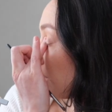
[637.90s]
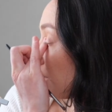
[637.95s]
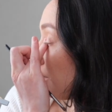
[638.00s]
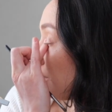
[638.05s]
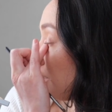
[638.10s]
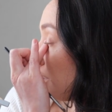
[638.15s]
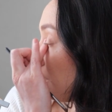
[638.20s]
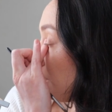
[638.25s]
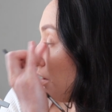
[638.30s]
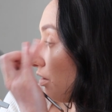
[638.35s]
you go
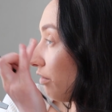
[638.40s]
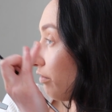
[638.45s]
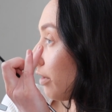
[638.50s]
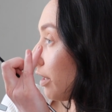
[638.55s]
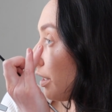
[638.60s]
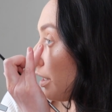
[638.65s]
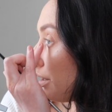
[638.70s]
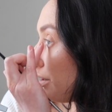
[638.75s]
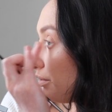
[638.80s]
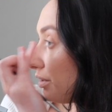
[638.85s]
a little
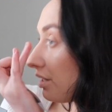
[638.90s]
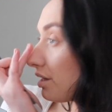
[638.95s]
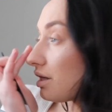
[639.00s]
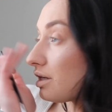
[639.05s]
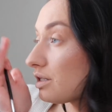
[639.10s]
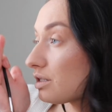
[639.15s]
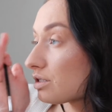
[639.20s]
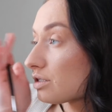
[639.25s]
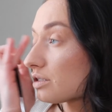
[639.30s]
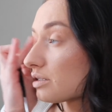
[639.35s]
overkill with
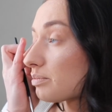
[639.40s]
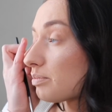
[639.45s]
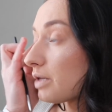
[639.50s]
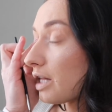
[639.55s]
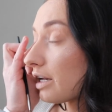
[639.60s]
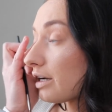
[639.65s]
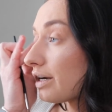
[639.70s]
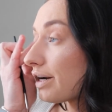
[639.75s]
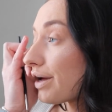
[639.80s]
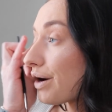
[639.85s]
this, just
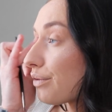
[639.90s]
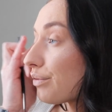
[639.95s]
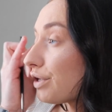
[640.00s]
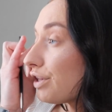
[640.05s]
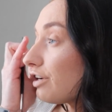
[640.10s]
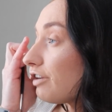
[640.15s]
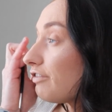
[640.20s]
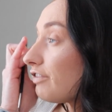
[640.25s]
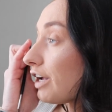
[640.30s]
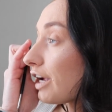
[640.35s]
blend it out
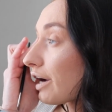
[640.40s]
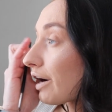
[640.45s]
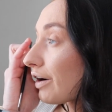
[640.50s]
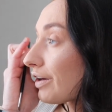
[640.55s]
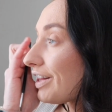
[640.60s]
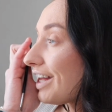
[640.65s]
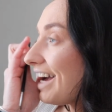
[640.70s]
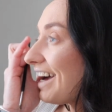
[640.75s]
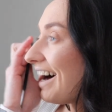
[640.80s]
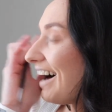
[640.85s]
with your finger like